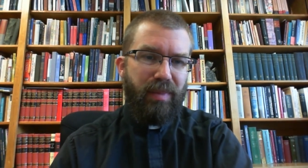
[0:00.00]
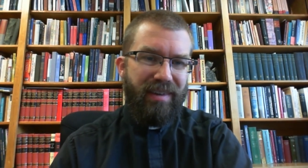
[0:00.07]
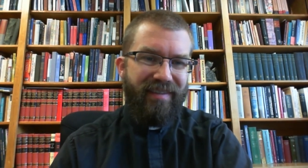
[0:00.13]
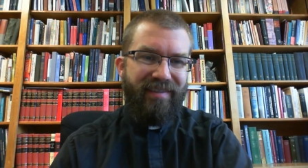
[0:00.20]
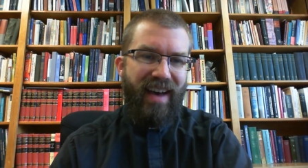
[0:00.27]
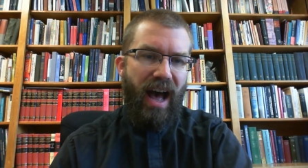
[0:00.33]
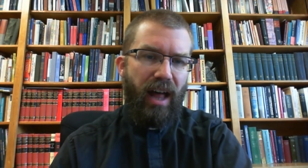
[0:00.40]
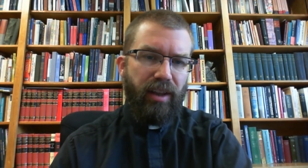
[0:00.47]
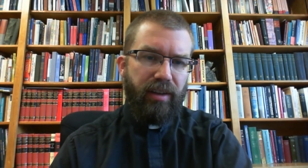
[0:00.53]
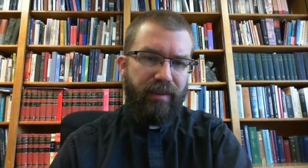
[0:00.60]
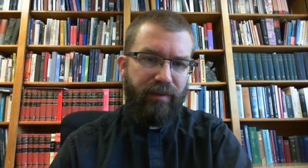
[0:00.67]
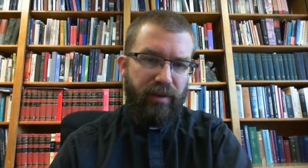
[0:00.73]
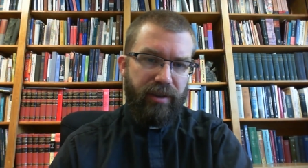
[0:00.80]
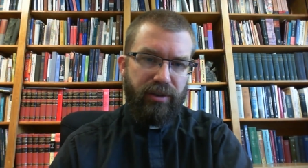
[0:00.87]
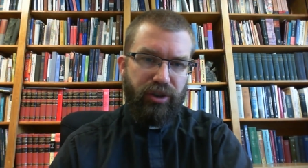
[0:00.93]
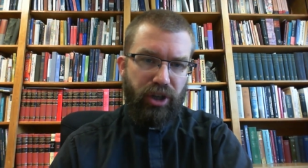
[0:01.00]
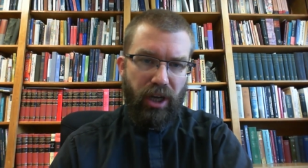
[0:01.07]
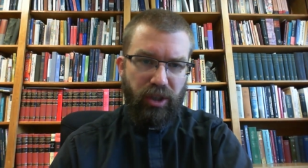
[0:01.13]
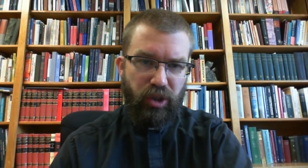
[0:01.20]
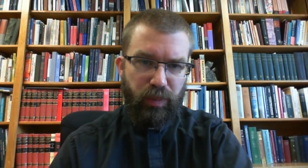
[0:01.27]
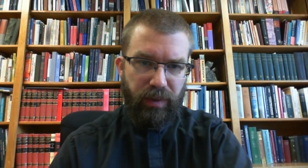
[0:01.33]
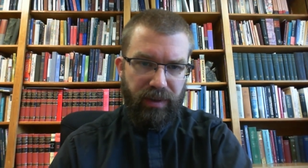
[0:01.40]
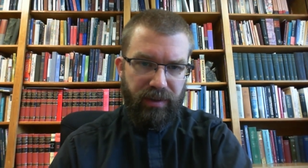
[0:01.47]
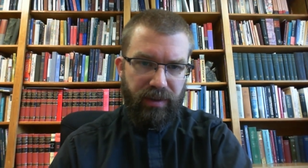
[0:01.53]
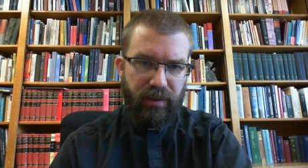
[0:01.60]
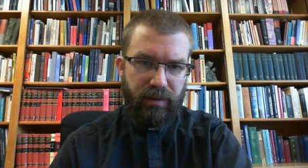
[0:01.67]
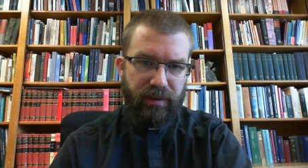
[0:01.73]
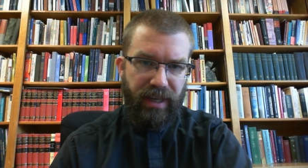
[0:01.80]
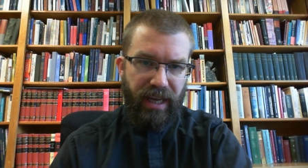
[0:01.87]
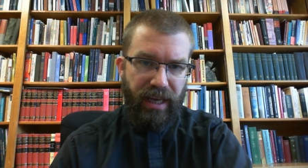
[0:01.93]
be valid for the judgment
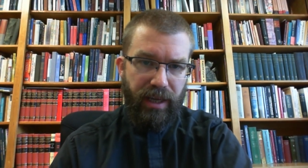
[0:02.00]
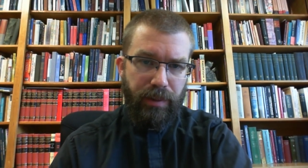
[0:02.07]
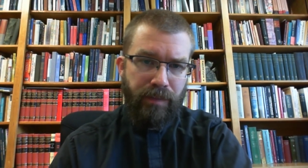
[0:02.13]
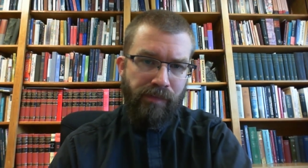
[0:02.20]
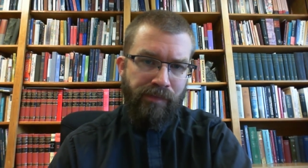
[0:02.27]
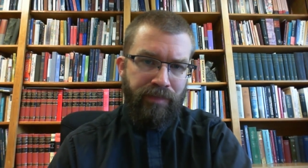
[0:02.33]
day